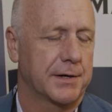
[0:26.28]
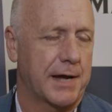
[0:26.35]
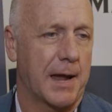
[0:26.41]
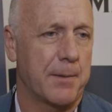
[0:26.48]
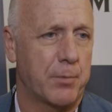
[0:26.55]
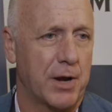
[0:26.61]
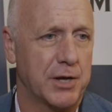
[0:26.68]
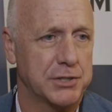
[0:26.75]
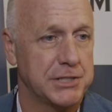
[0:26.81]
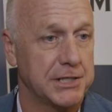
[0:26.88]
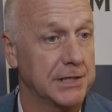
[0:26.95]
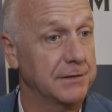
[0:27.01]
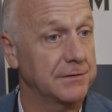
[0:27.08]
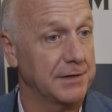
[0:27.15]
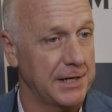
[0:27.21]
Cape Ray
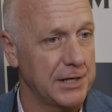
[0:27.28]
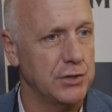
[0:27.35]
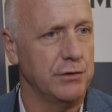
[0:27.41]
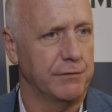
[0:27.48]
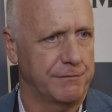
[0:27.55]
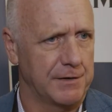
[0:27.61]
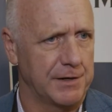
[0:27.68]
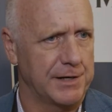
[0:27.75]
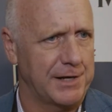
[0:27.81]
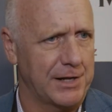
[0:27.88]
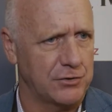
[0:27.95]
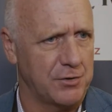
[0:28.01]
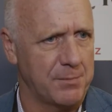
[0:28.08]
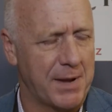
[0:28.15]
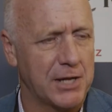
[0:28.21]
Shear is in Newfoundland,
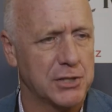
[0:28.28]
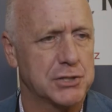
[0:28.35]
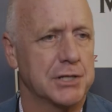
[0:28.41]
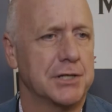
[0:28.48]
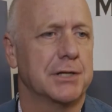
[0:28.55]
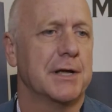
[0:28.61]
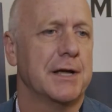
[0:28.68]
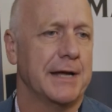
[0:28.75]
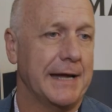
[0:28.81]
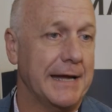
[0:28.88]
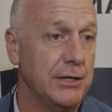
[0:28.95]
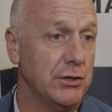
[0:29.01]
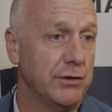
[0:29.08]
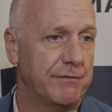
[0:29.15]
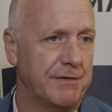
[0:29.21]
as you mentioned.
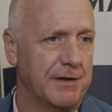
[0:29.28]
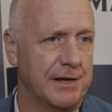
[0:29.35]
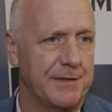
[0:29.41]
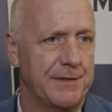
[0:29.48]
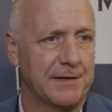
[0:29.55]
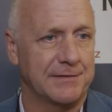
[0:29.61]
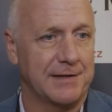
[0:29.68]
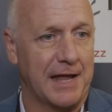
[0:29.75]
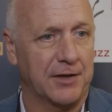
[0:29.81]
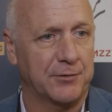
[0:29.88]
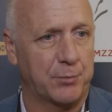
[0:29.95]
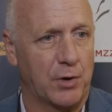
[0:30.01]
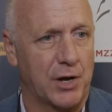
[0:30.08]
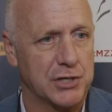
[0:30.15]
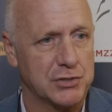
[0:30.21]
In Newfoundland, there's an
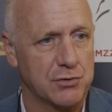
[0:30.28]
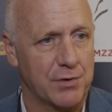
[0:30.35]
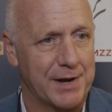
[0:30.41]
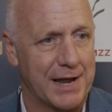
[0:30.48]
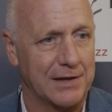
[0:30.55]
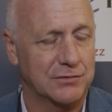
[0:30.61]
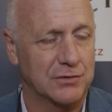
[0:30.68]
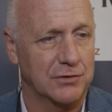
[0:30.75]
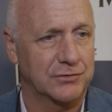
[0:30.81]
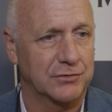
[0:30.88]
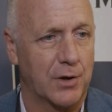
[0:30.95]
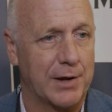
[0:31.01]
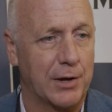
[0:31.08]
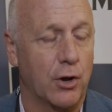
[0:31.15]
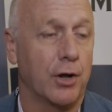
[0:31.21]
exploration renaissance
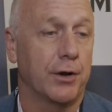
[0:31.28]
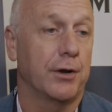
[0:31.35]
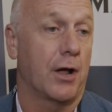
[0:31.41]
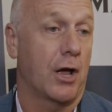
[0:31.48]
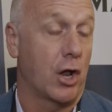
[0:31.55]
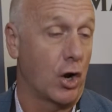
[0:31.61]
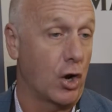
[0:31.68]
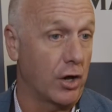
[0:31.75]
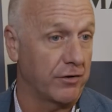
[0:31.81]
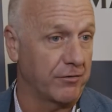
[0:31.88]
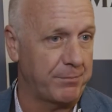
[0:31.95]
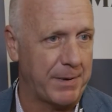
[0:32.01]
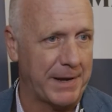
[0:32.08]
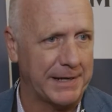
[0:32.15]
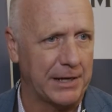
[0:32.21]
going on, a lot of
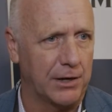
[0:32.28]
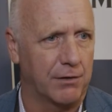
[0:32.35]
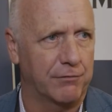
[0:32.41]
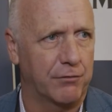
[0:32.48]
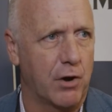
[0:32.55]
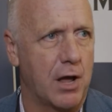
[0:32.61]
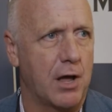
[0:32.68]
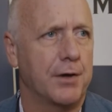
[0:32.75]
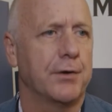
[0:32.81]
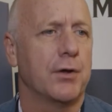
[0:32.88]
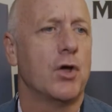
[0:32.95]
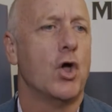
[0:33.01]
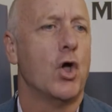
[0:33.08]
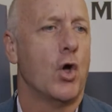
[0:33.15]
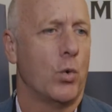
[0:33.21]
pegging of ground.
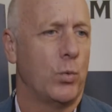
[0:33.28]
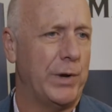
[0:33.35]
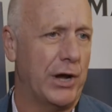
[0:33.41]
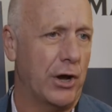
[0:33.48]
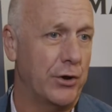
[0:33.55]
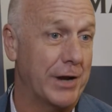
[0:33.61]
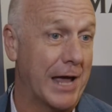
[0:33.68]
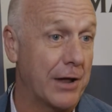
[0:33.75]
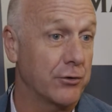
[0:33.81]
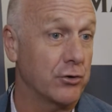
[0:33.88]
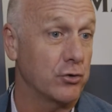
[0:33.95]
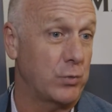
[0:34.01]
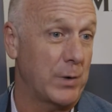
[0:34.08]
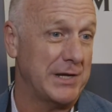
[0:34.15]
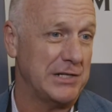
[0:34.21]
We own
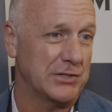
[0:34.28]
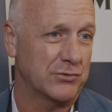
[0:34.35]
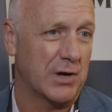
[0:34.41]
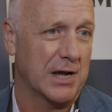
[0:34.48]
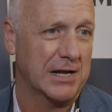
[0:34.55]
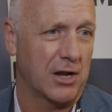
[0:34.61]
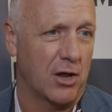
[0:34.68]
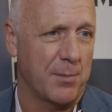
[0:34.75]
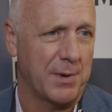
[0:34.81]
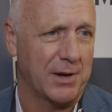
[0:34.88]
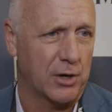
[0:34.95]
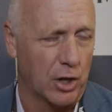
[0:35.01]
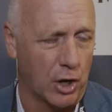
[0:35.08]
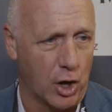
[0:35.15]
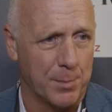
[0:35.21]
120 strike
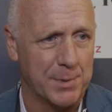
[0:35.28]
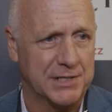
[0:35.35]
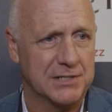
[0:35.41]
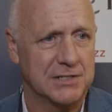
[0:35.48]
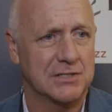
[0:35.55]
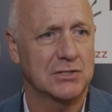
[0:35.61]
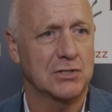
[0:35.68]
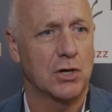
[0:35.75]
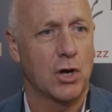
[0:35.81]
kilometres